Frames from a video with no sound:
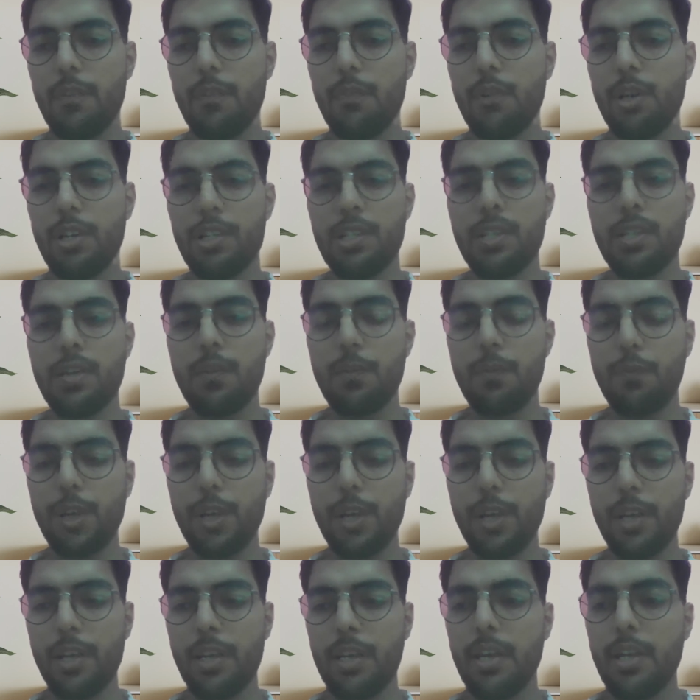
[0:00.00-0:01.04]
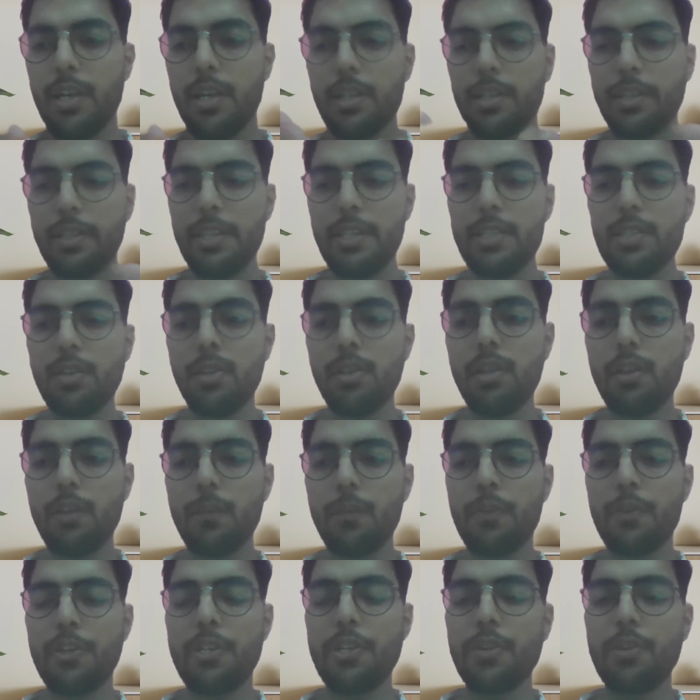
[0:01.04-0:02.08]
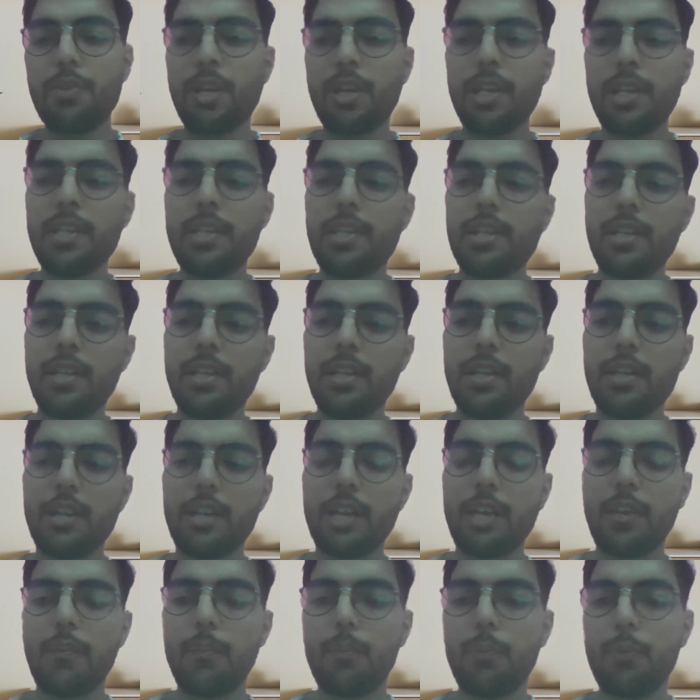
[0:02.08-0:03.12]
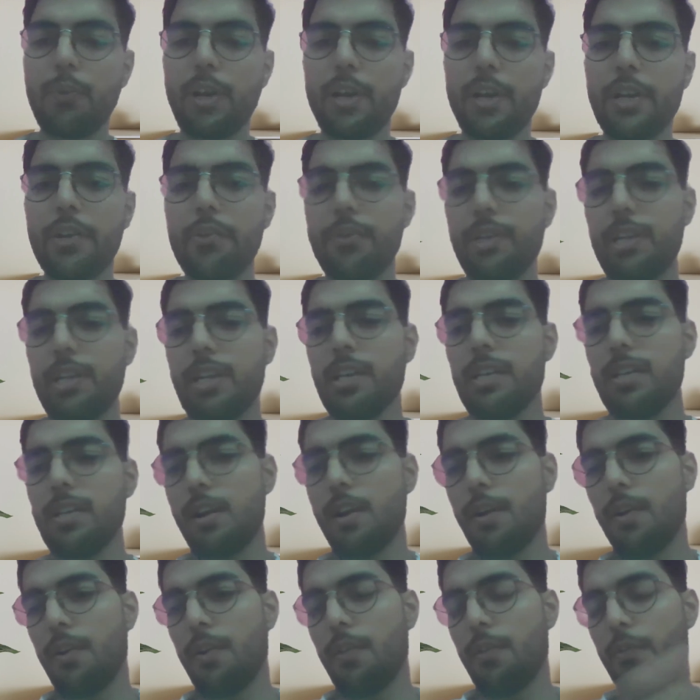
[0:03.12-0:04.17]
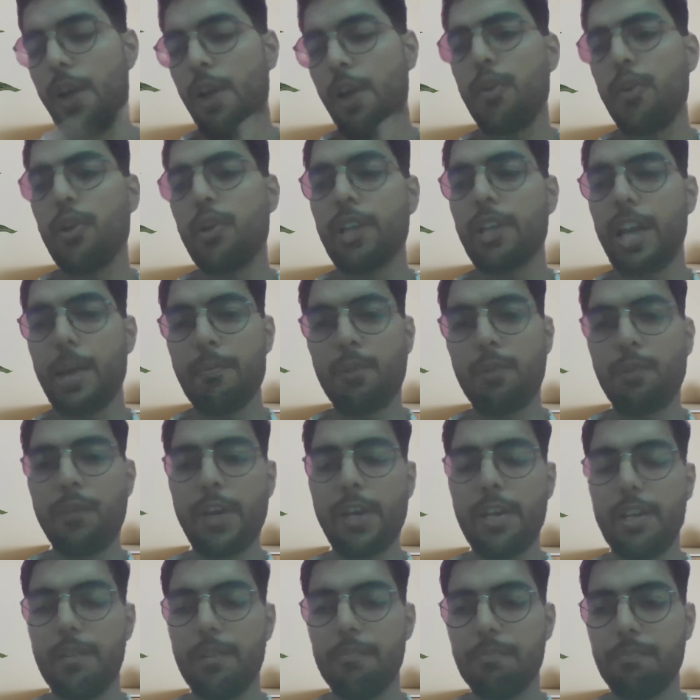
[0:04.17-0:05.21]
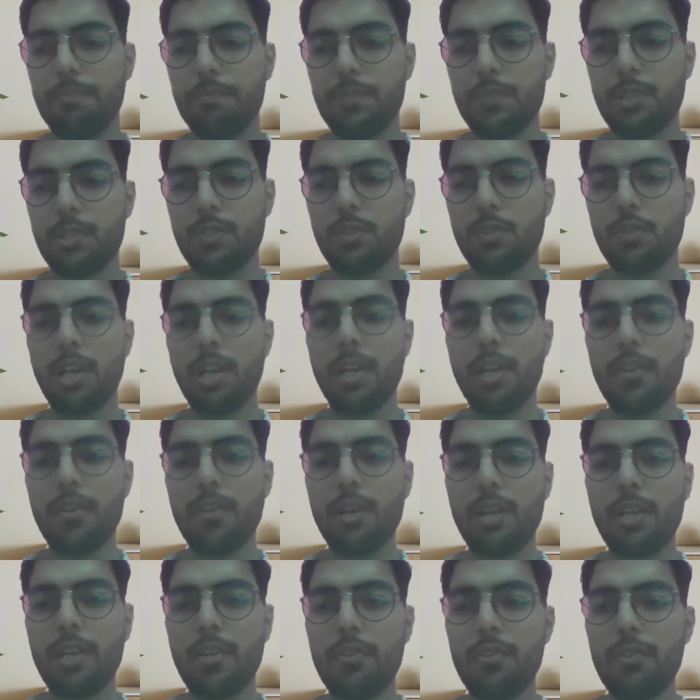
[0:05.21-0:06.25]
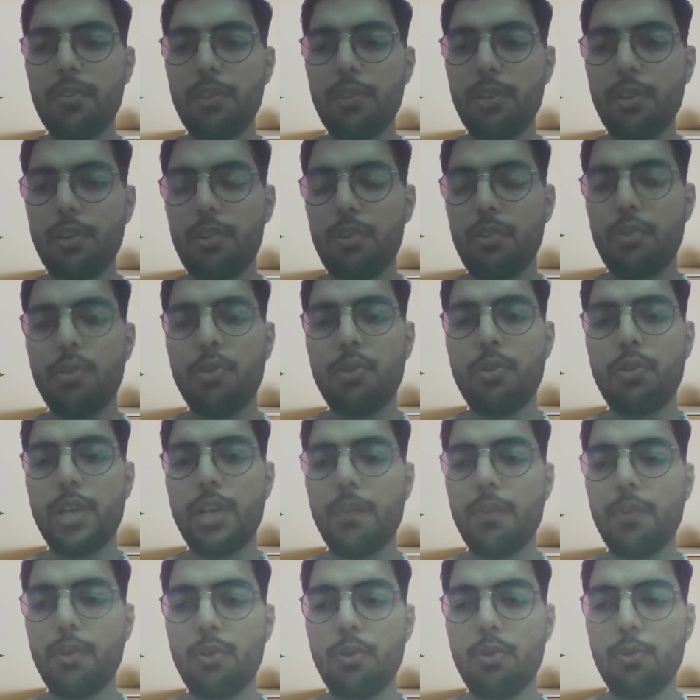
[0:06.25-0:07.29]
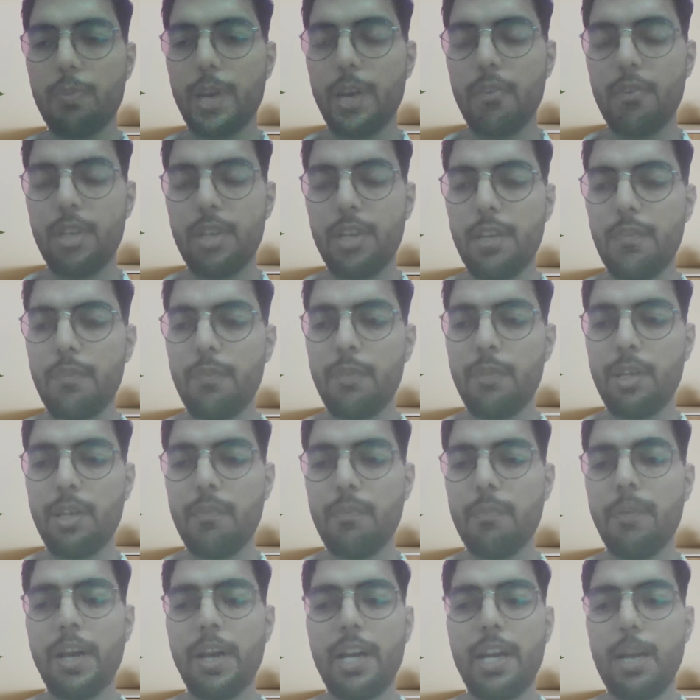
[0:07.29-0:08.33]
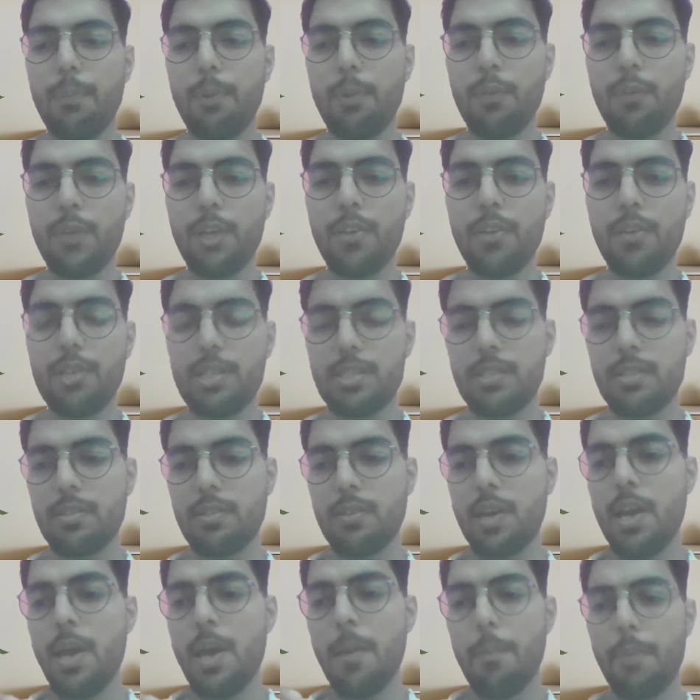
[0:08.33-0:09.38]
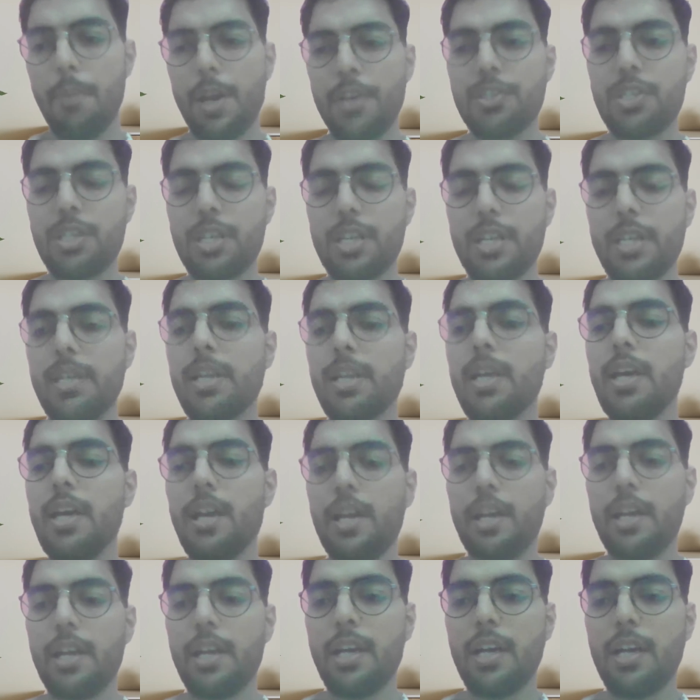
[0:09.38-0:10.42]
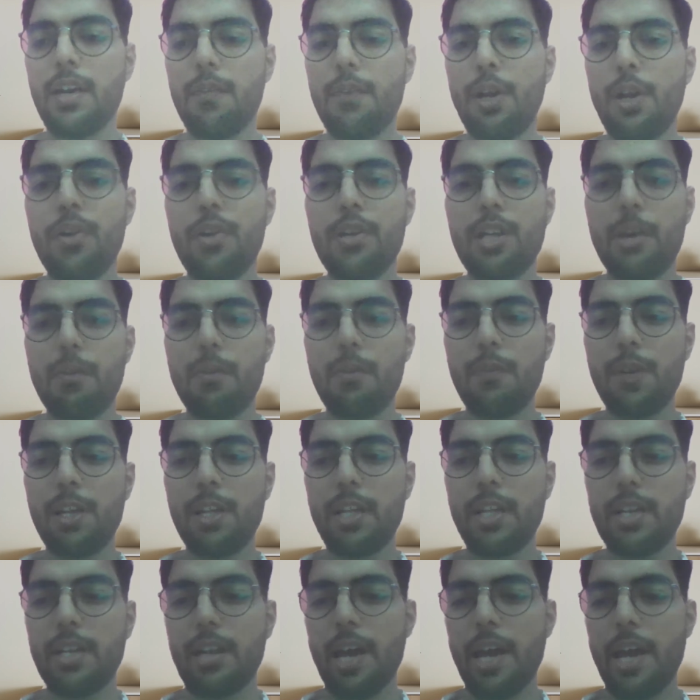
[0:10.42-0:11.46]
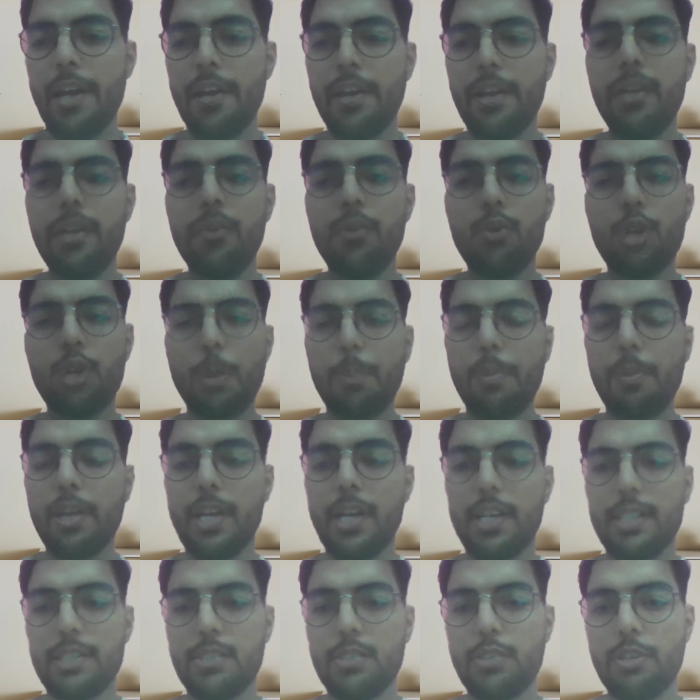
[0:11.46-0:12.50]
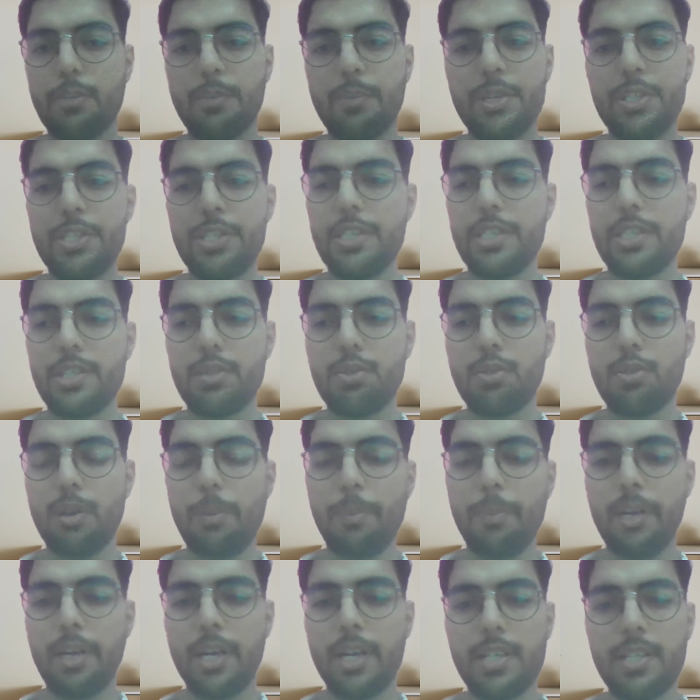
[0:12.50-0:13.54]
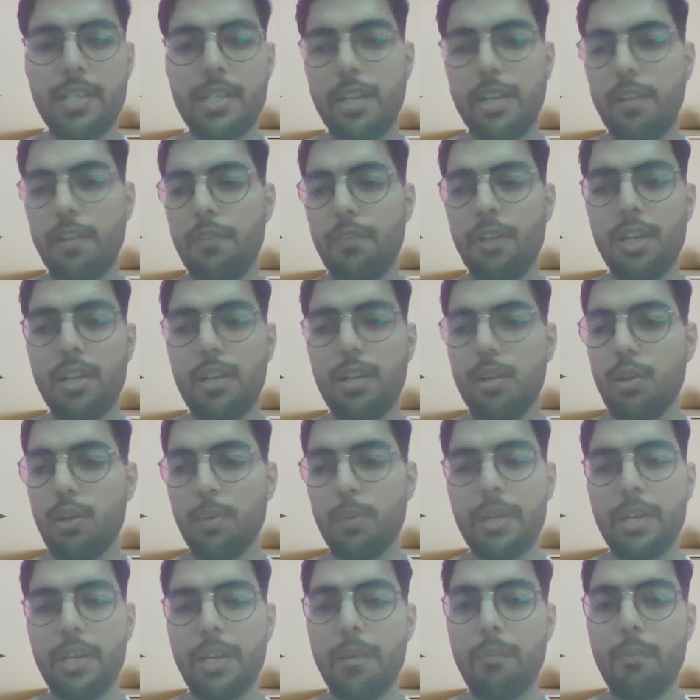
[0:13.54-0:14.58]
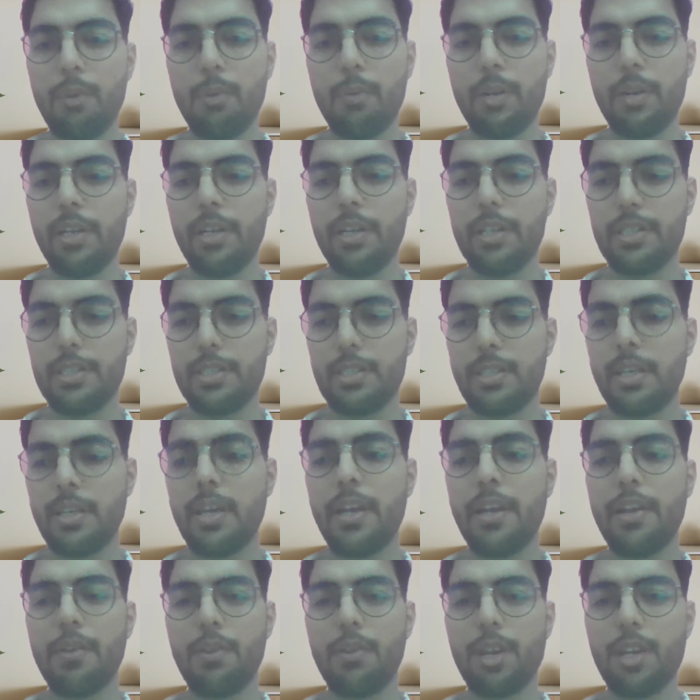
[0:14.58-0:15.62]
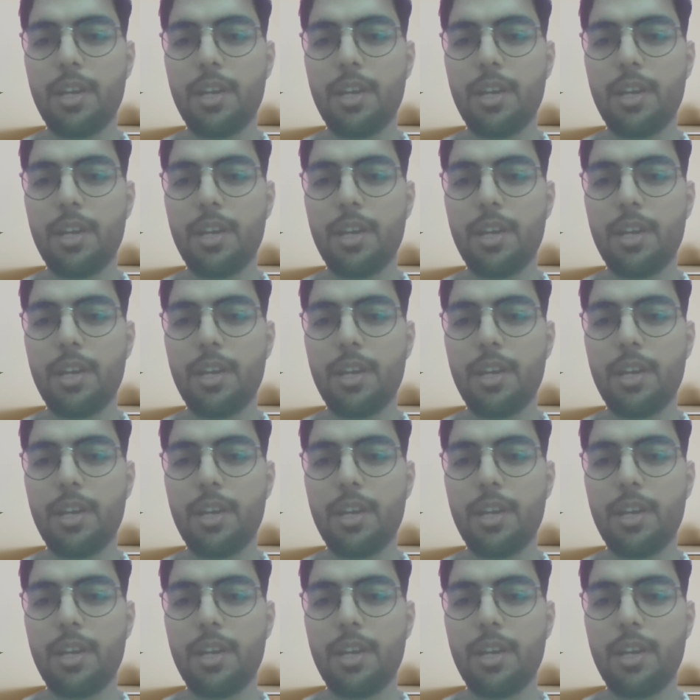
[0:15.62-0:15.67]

what is the config, these all the configuration you can provide it to in a value.yaml file. So what you can do, you don't have to go manually buy a deployment file, you just mention it in a value YAML file that I need two replicas. You can mention just two replicas, and it will automatically implement this. And you